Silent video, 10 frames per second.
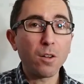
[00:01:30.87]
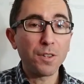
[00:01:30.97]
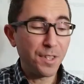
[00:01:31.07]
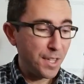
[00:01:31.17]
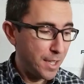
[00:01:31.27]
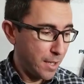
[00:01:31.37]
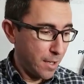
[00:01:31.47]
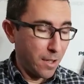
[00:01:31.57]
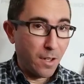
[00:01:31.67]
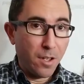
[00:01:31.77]
the
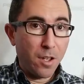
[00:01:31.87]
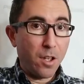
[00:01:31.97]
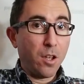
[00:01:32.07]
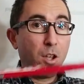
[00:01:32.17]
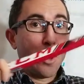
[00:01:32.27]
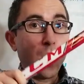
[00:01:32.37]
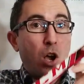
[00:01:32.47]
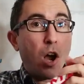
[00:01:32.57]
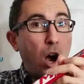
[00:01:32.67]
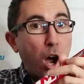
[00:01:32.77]

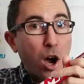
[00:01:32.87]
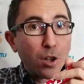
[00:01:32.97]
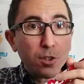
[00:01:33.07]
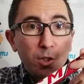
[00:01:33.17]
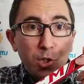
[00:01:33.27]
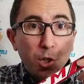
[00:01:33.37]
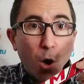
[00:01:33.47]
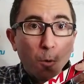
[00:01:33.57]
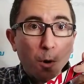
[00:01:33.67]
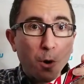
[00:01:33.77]
hot
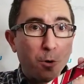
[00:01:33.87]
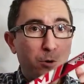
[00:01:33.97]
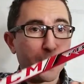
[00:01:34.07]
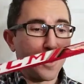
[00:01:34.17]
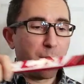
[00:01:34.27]
scorers.